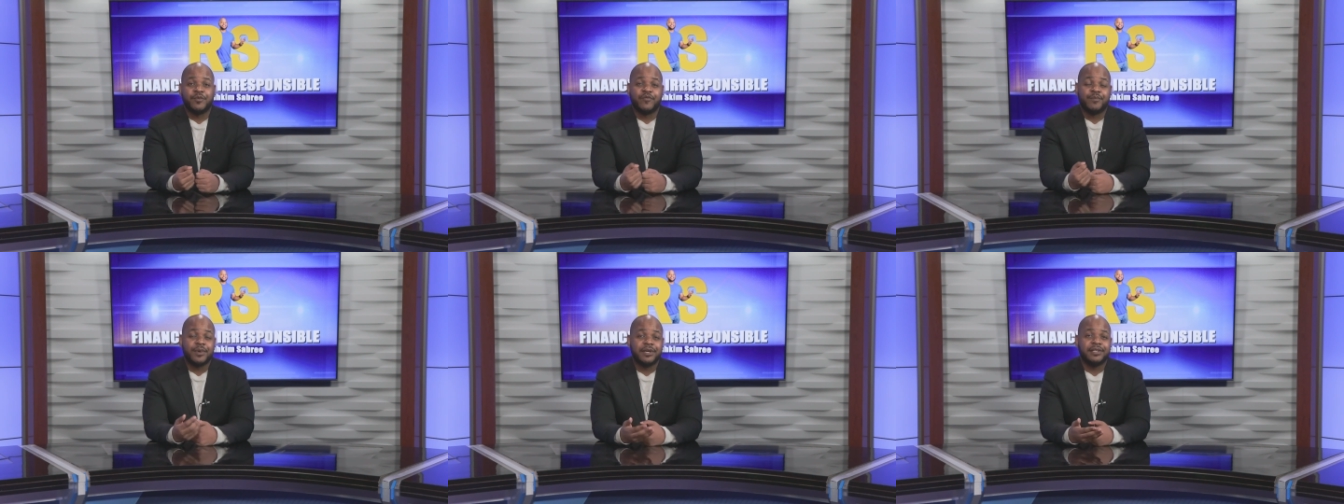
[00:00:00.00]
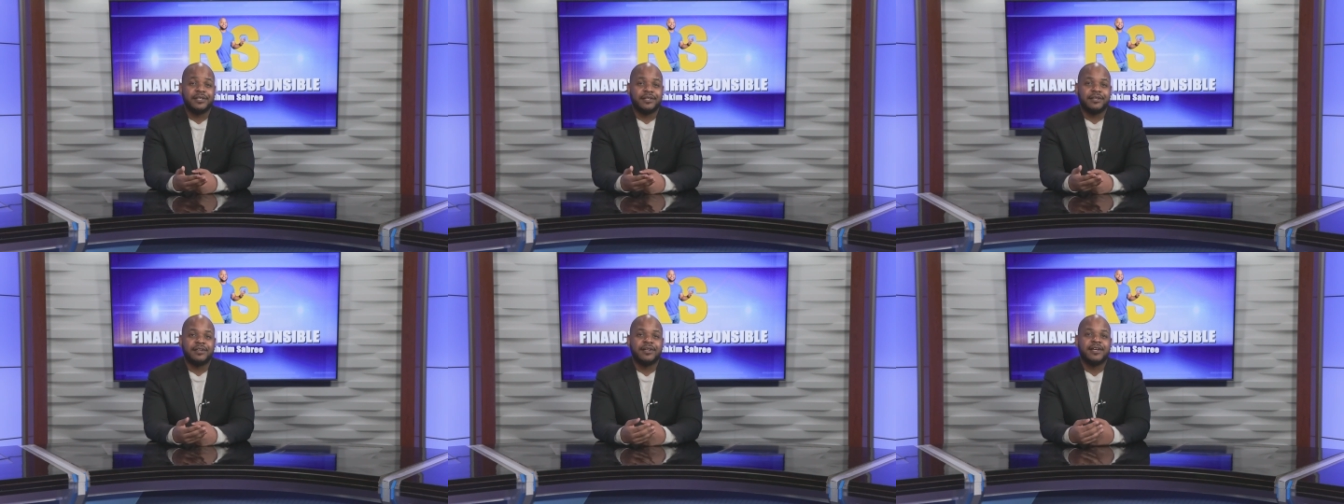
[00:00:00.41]
of
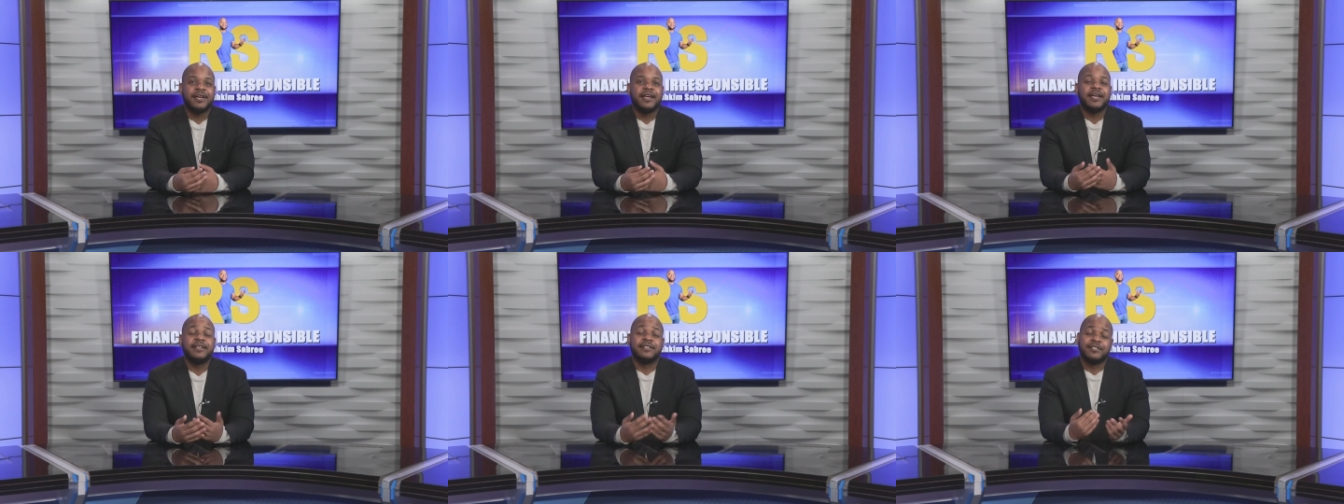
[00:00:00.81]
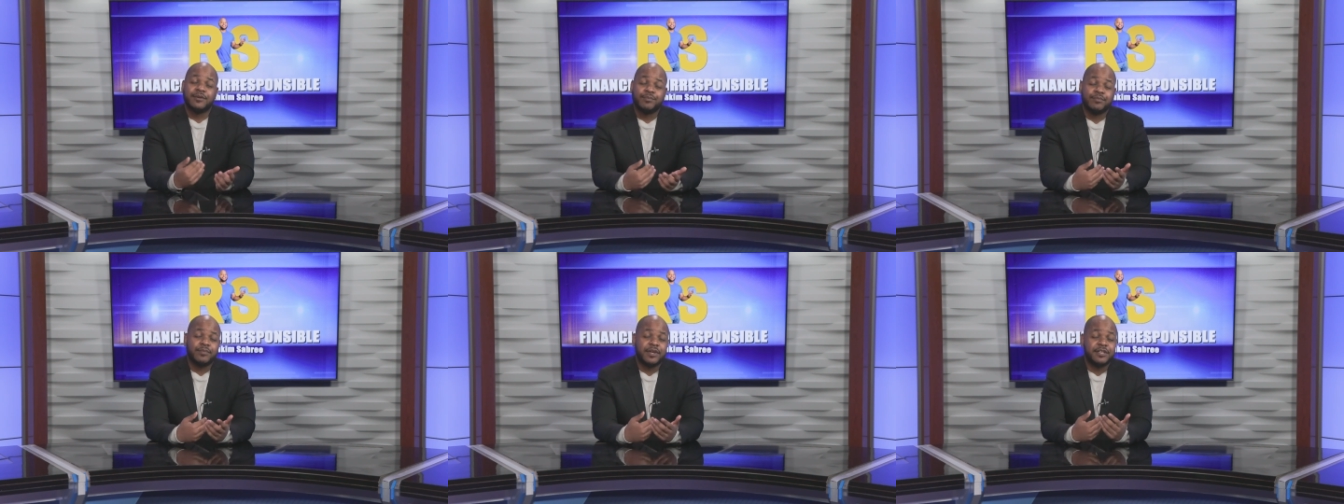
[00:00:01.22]
money, is
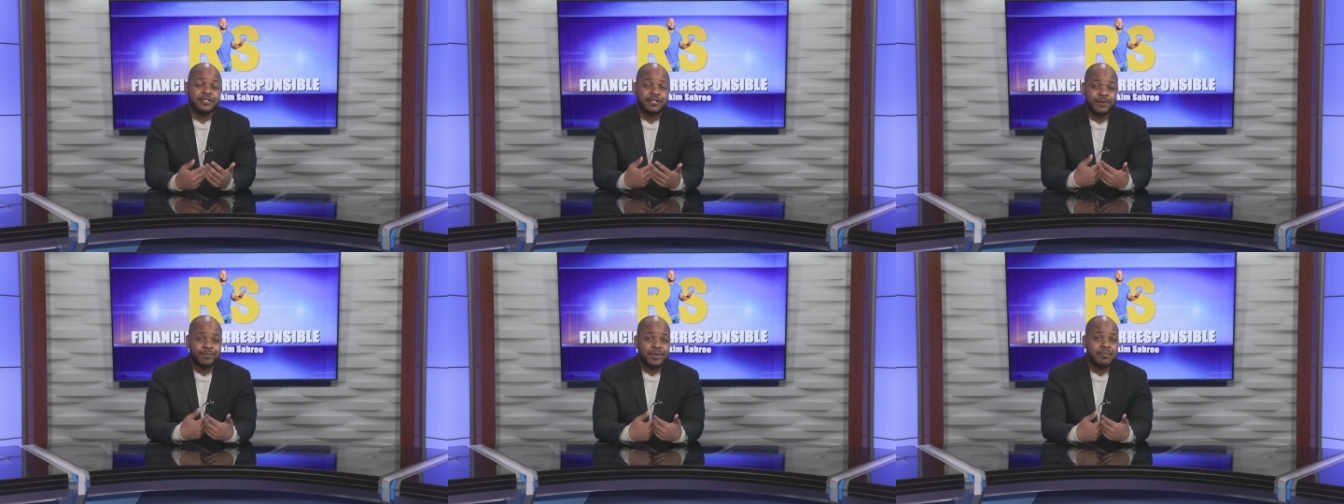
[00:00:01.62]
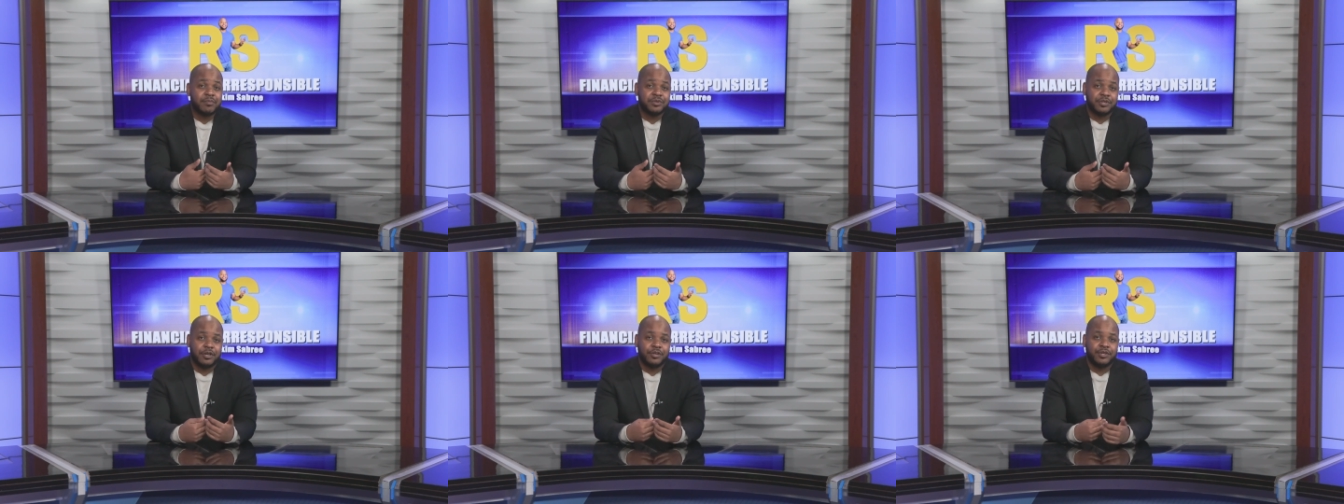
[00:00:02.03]
some
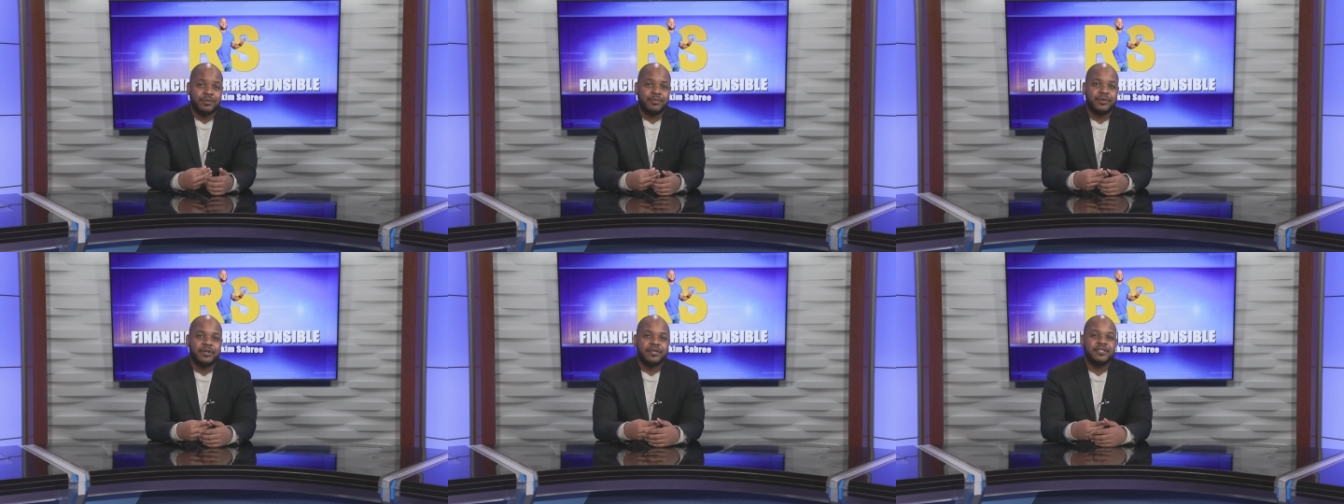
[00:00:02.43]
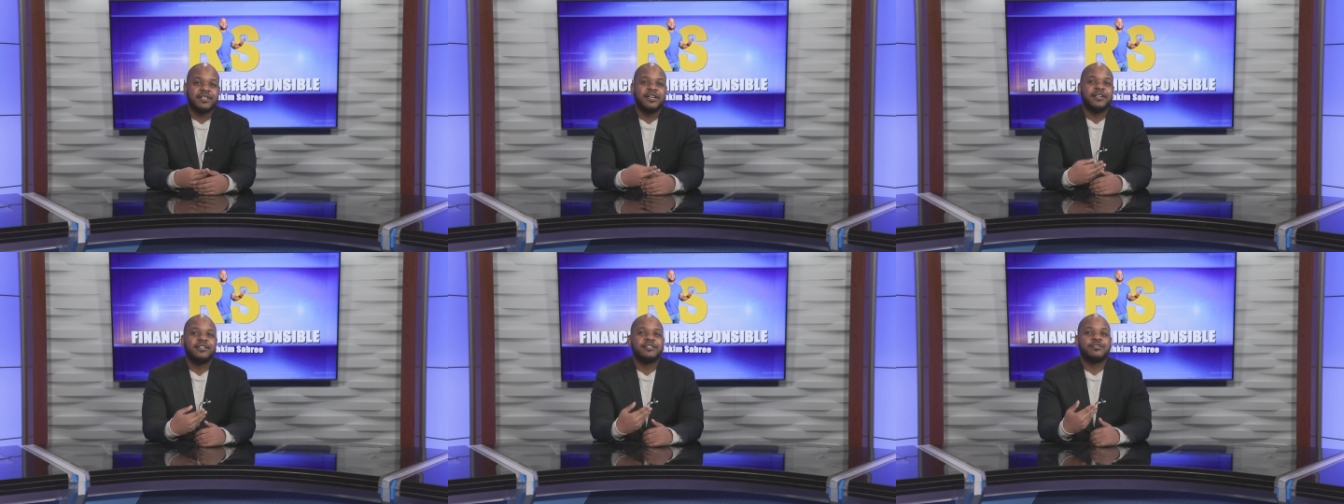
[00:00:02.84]
people's argument
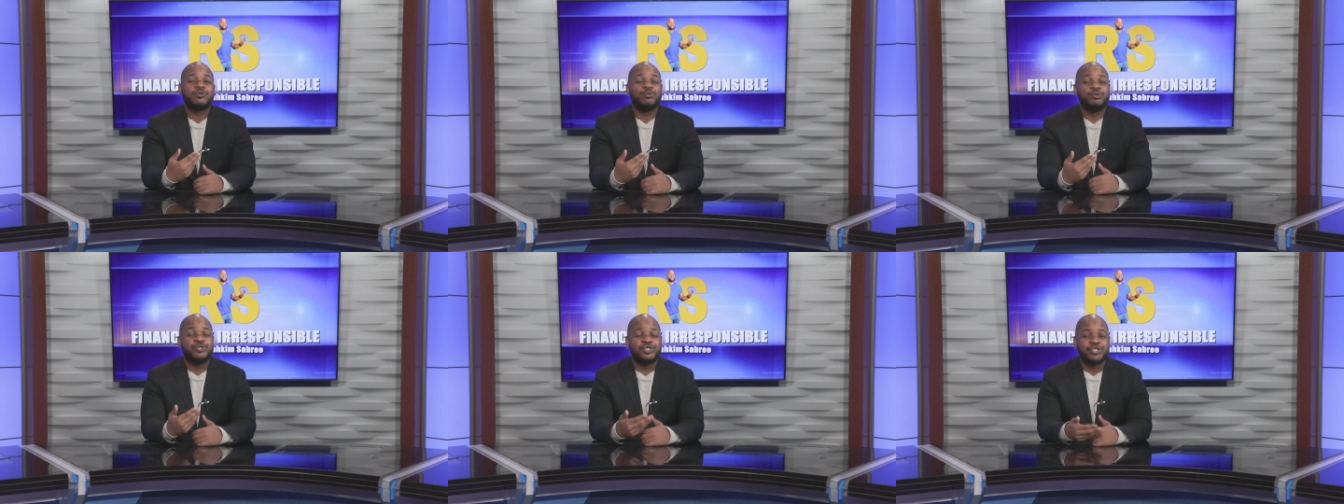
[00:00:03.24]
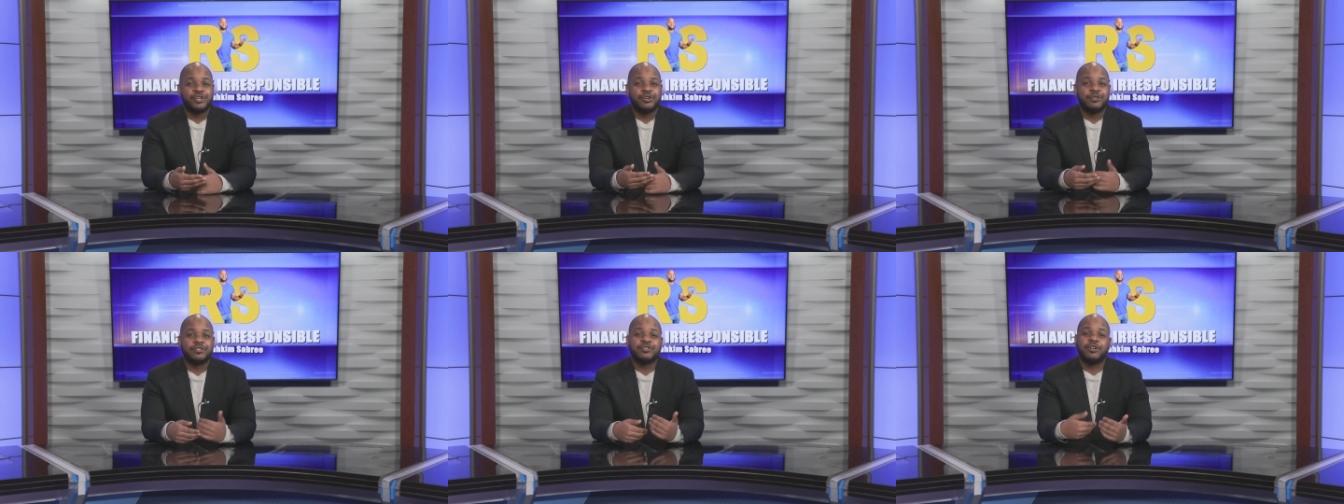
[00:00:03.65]
to
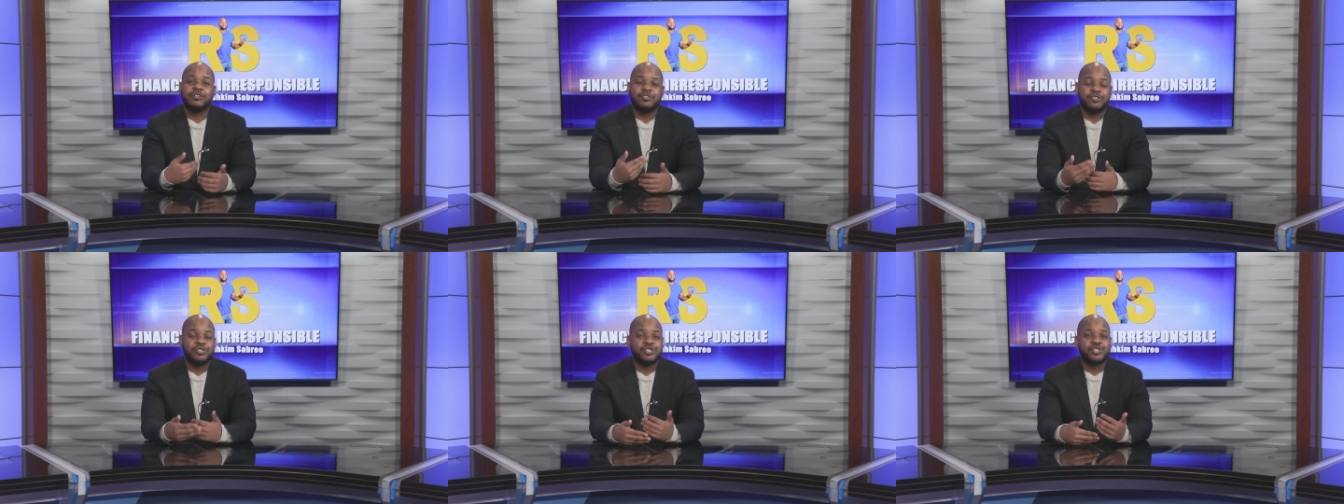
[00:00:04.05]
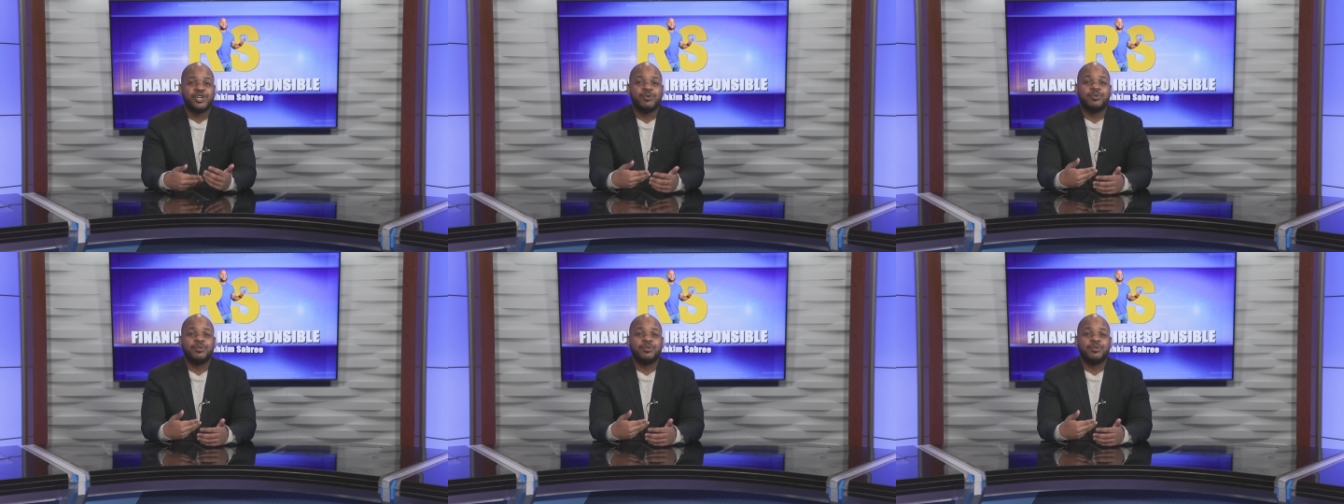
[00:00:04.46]
start to share